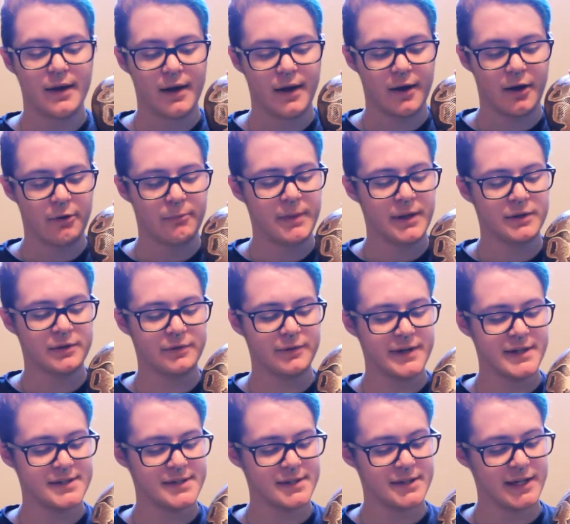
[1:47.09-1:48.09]
And the
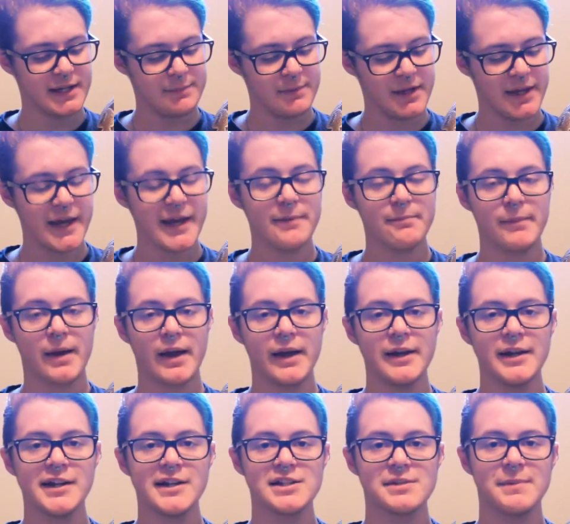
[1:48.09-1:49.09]
reason he became
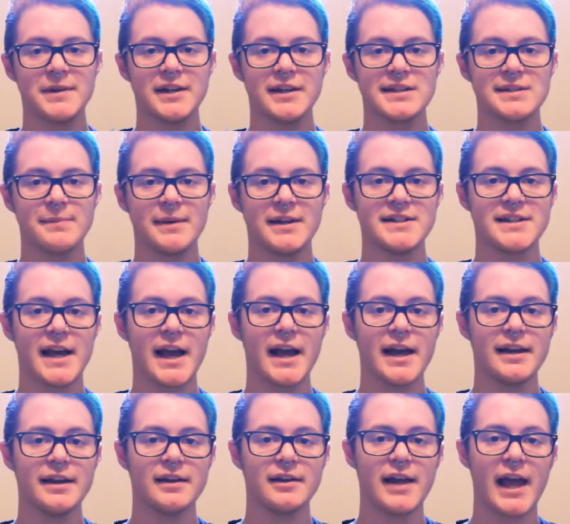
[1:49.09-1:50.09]
mine is because my
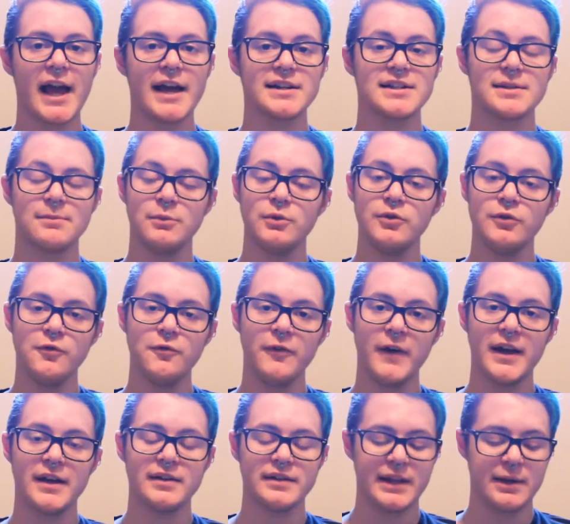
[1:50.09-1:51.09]
dad had to move
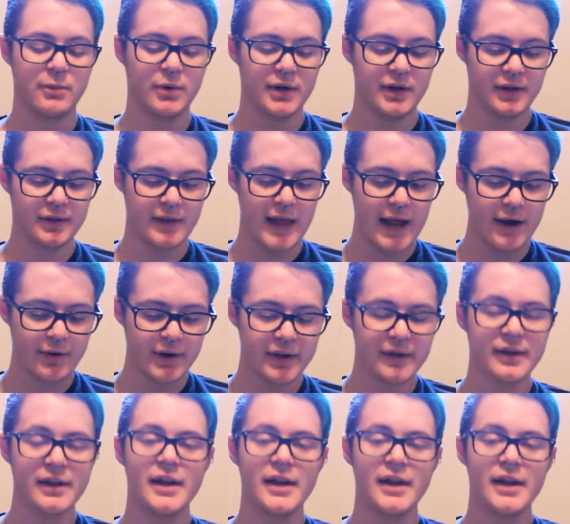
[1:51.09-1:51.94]
and they weren't allowed